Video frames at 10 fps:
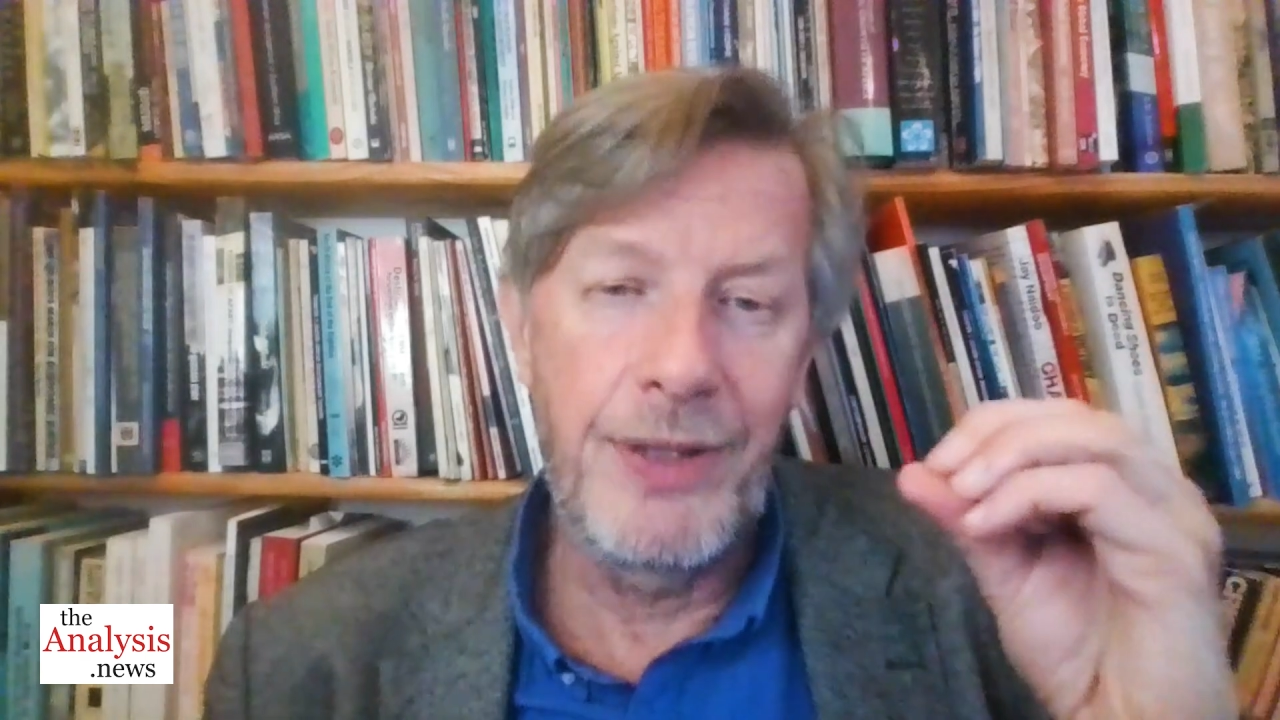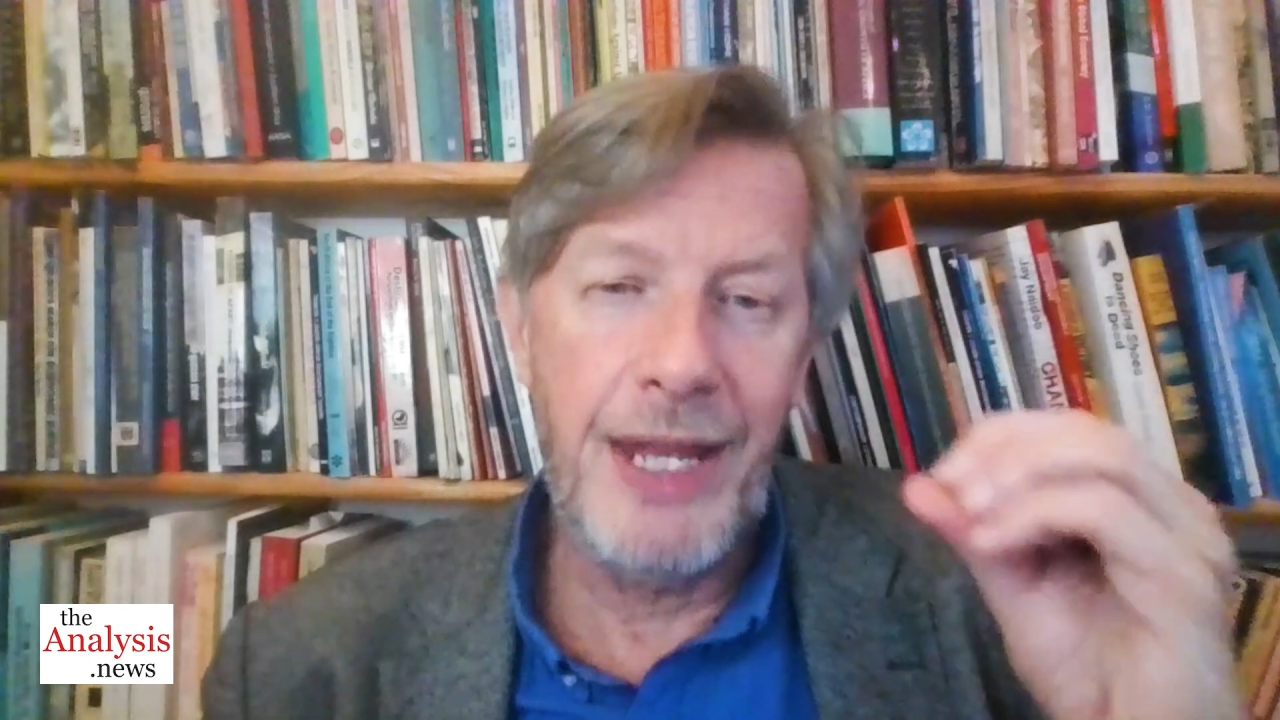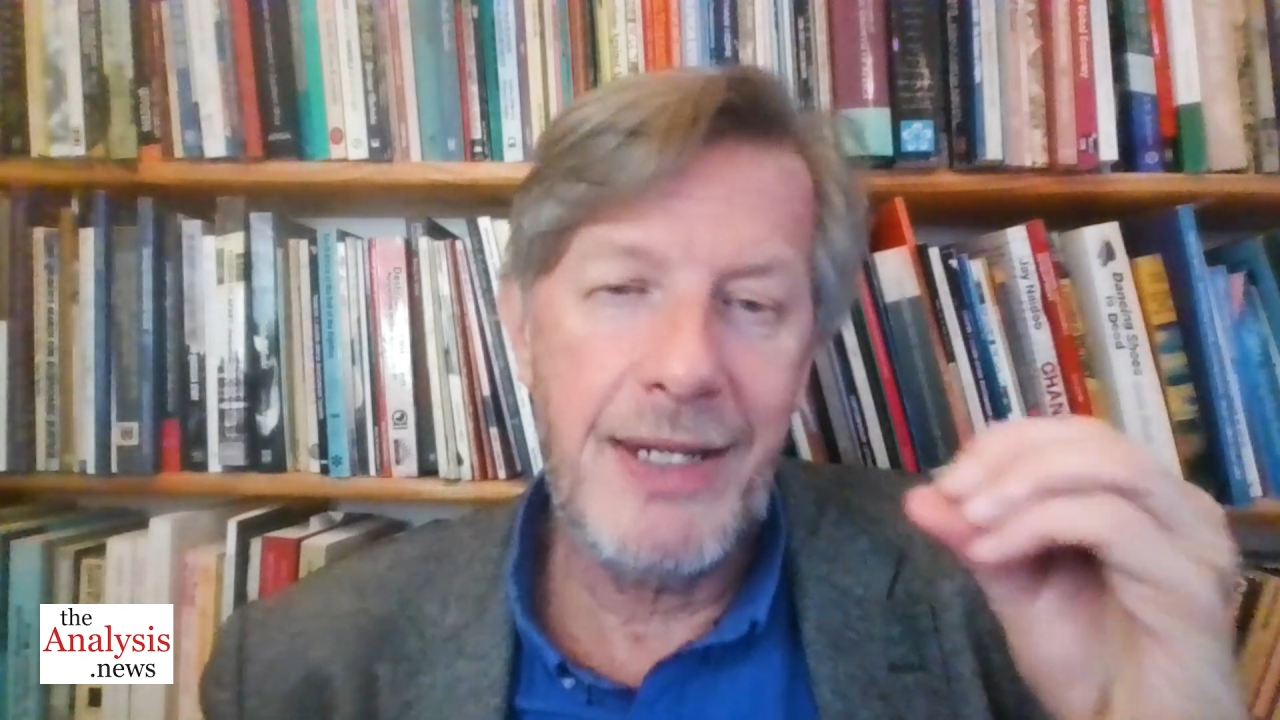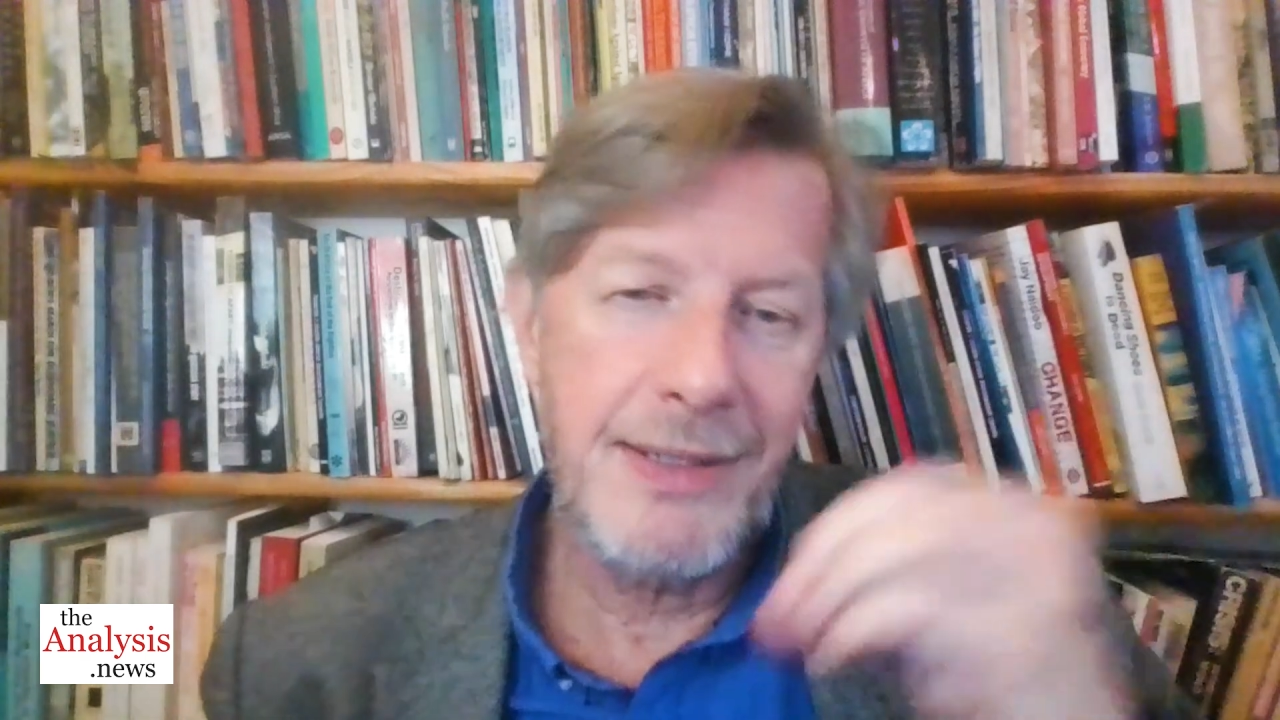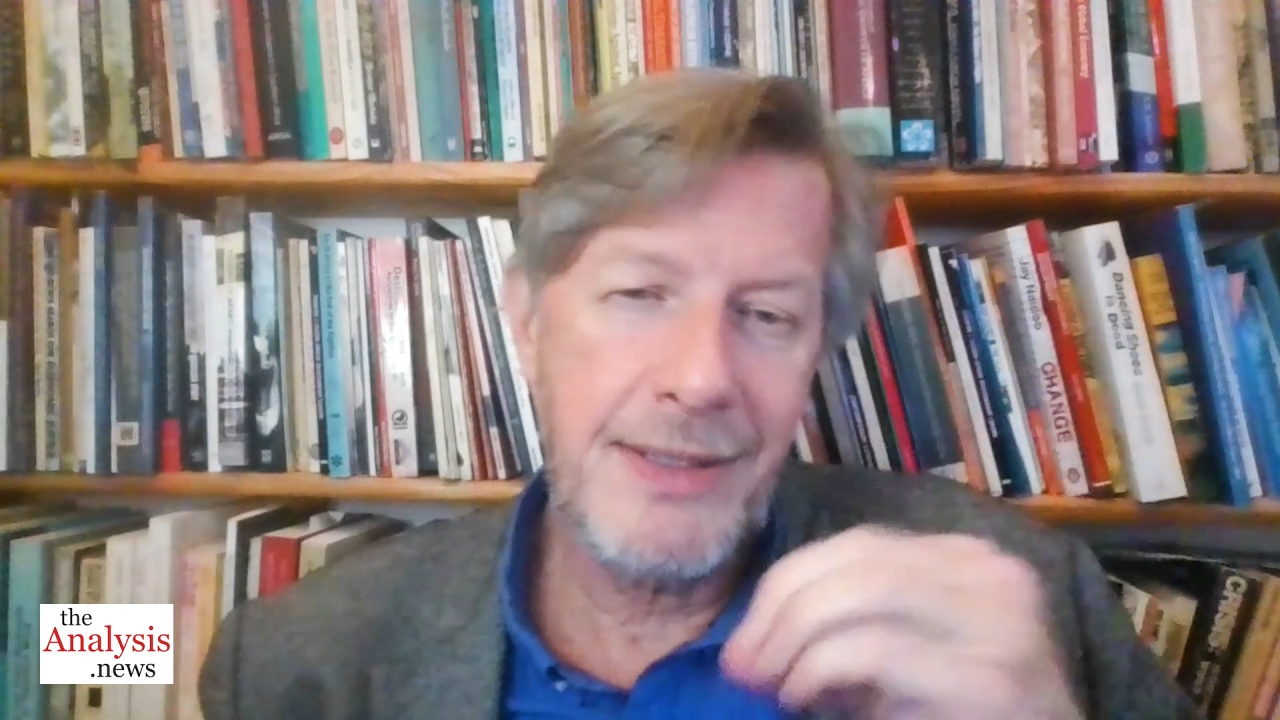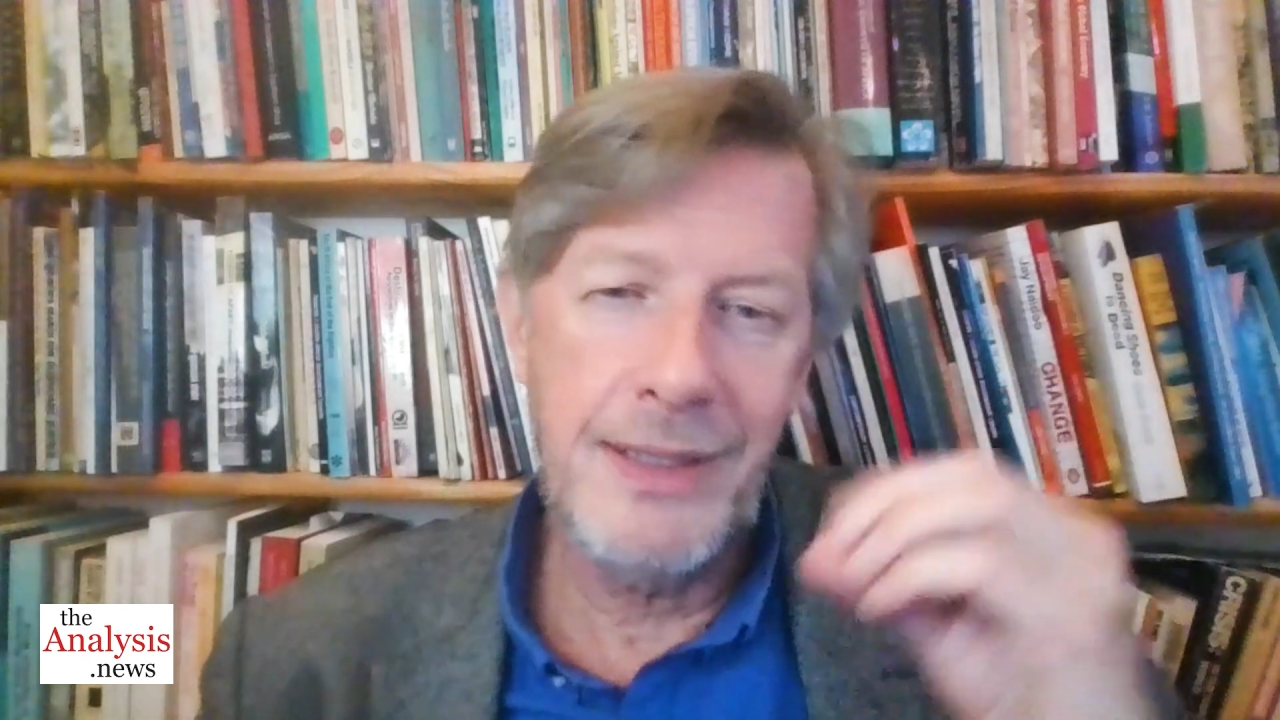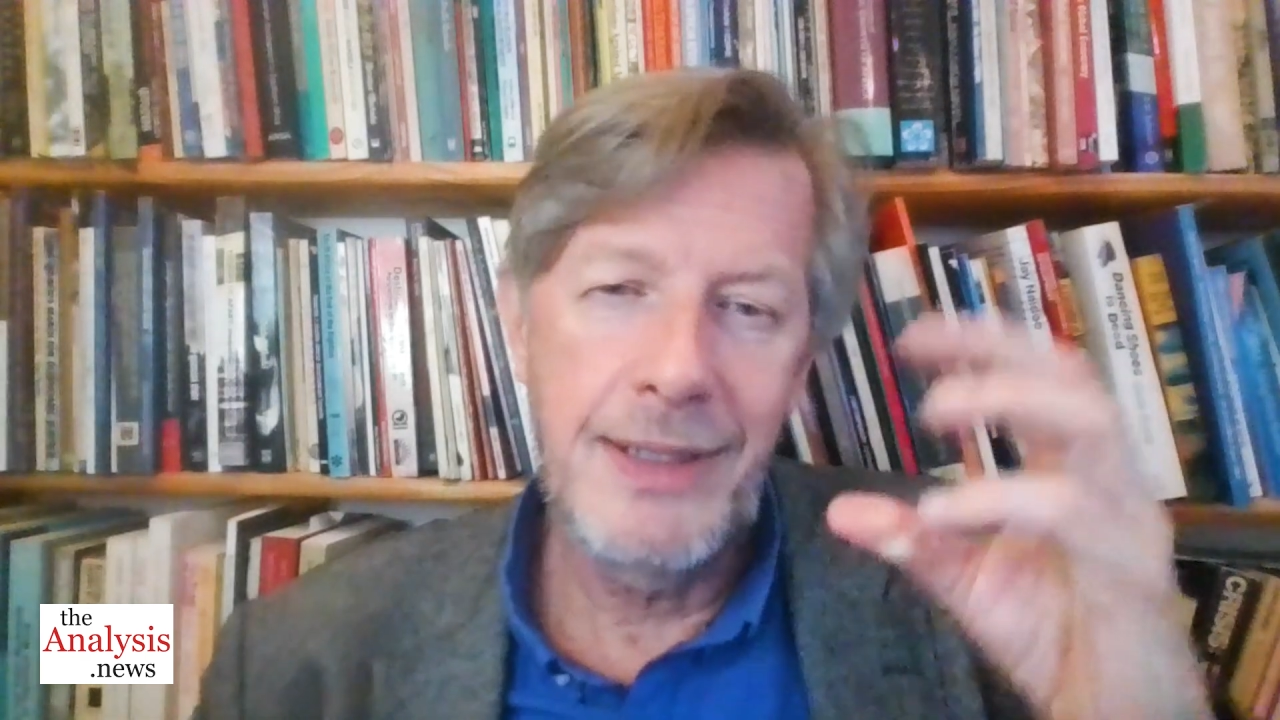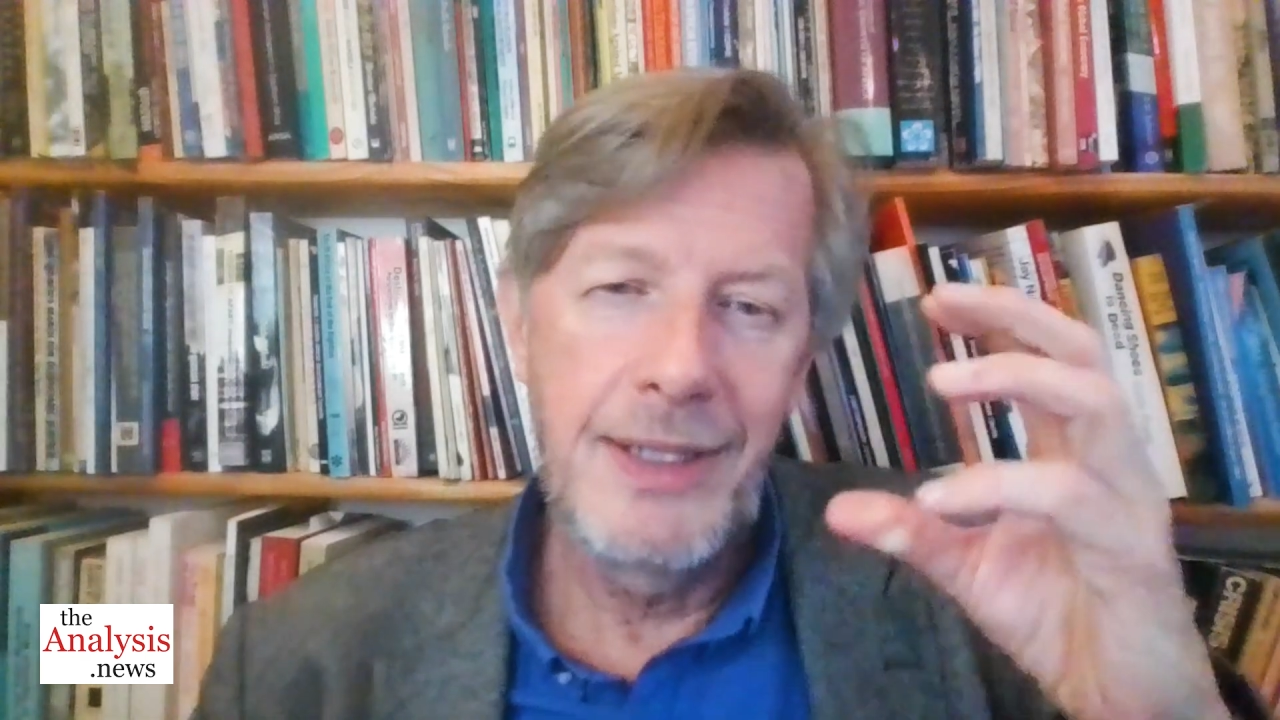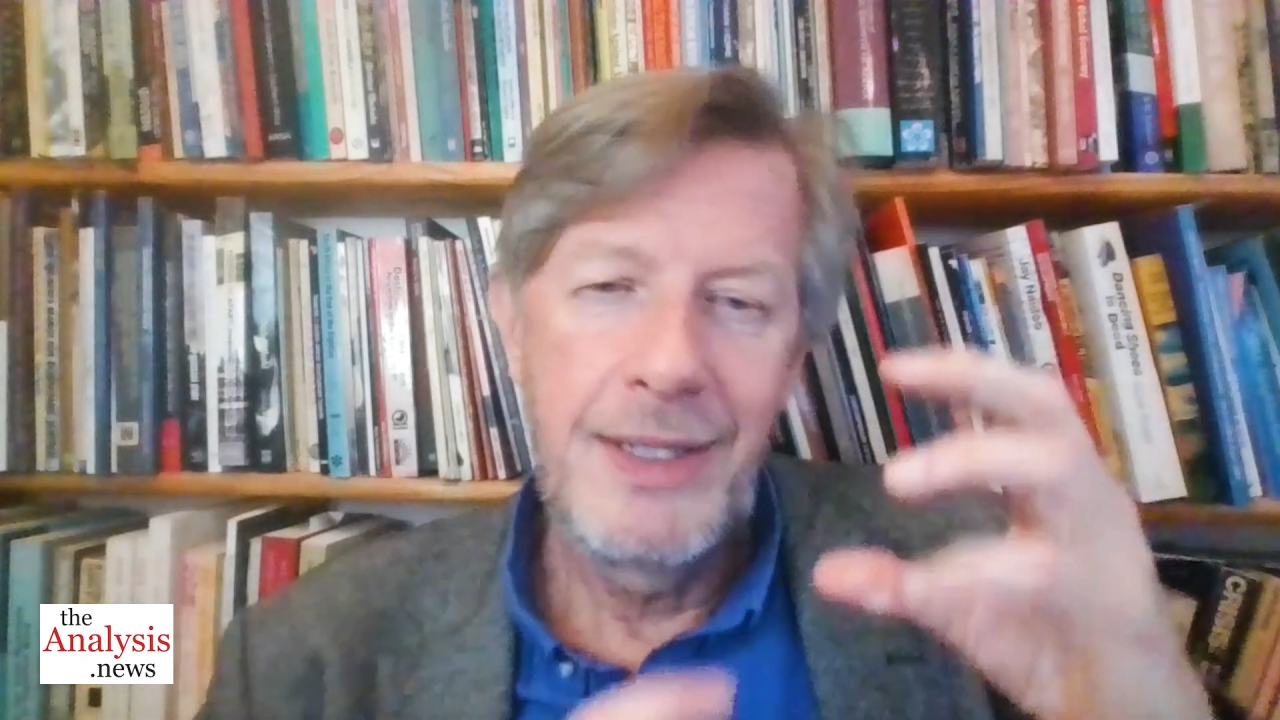that is the